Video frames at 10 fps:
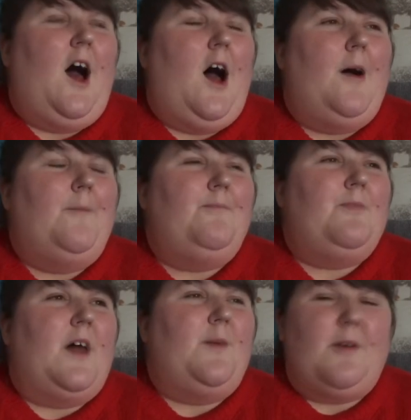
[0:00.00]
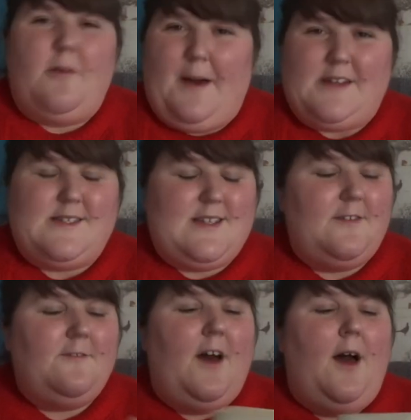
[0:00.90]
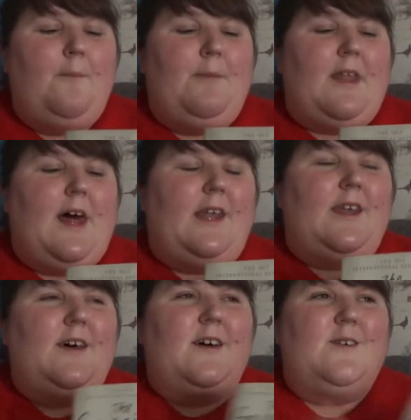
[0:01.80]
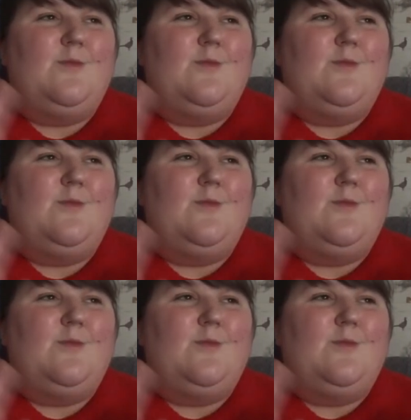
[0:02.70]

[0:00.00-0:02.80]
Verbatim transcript: Um, and a bit repetitive. But then